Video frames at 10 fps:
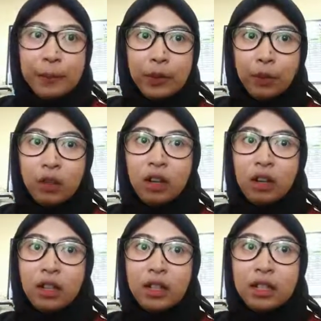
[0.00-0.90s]

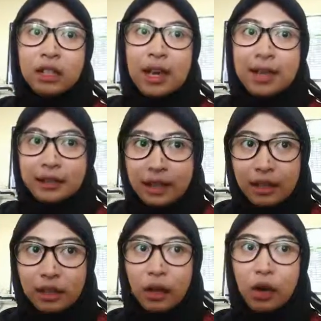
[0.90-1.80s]
were the
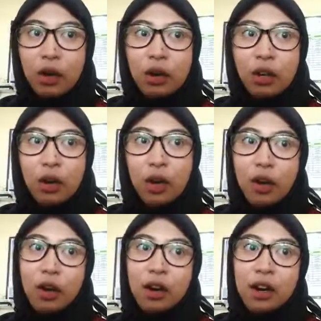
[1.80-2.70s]
ancestor
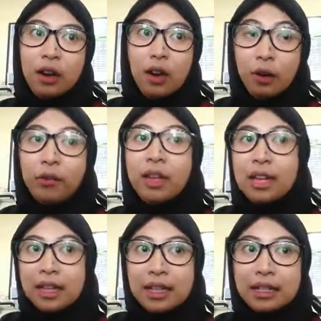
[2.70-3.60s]
of
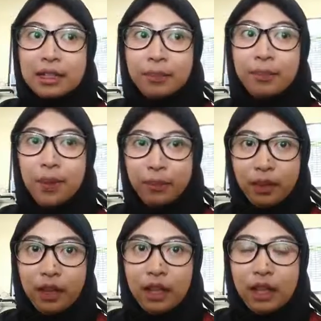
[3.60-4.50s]
English
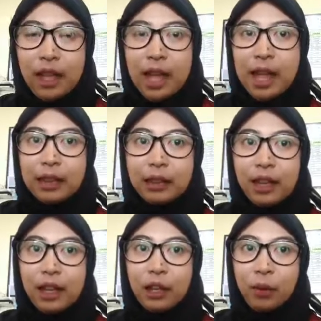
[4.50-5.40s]
people.
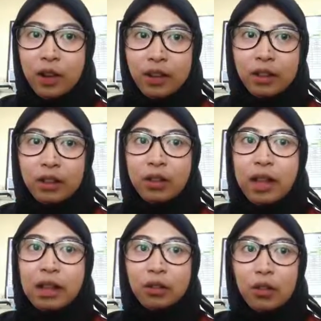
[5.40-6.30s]
They created
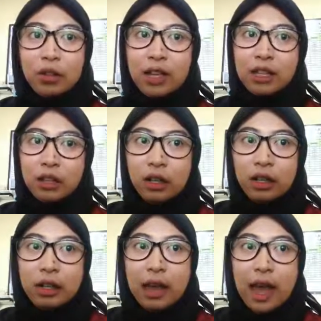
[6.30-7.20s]
the
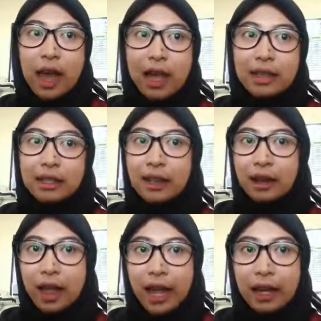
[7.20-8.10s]
Anglo-Saxon as
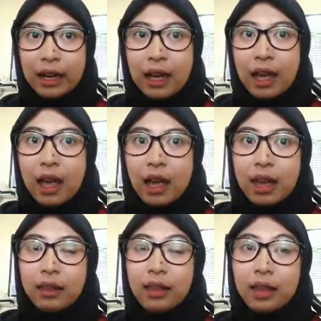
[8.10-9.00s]
England
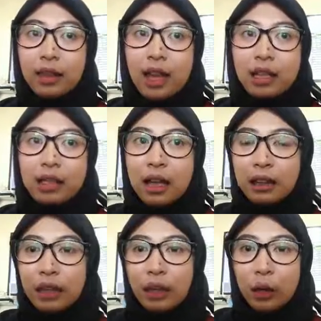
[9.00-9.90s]
that lasts
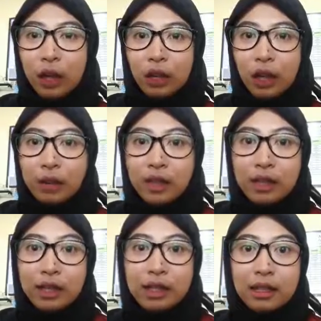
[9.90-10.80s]
until
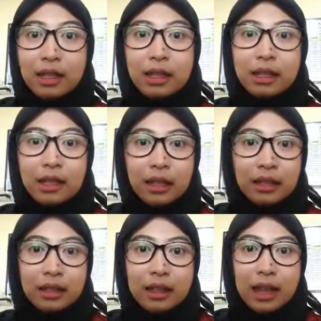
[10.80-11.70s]

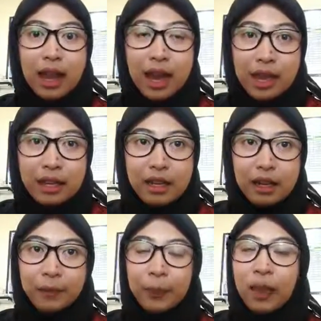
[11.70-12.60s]
1066
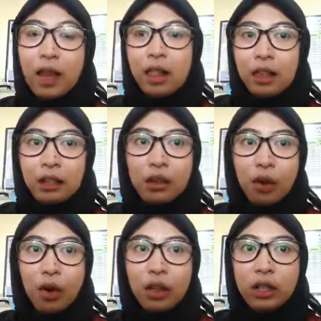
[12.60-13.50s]
AD. Later
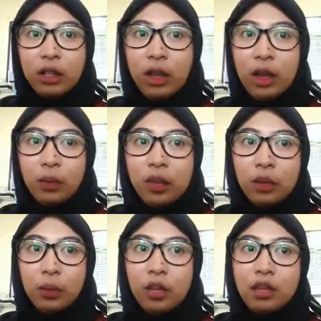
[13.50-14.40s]
on, the
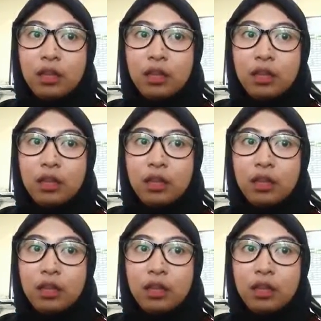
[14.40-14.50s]
language was